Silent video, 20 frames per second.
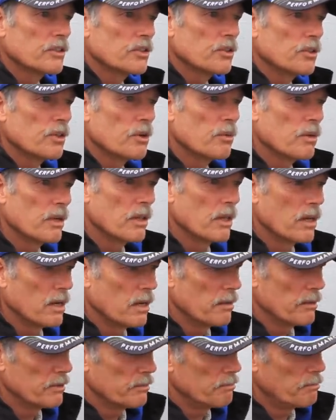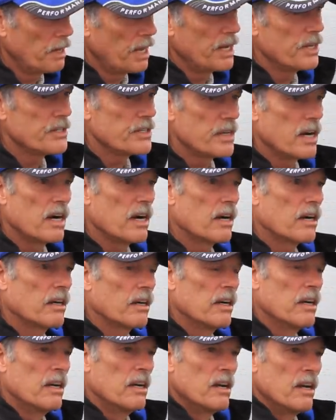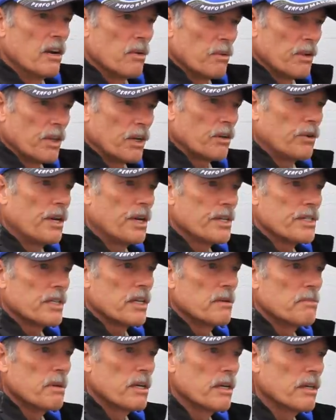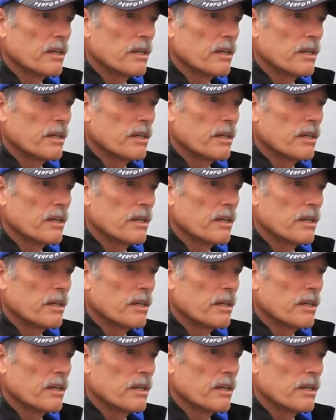Show you where the bays are, where the creeks come in,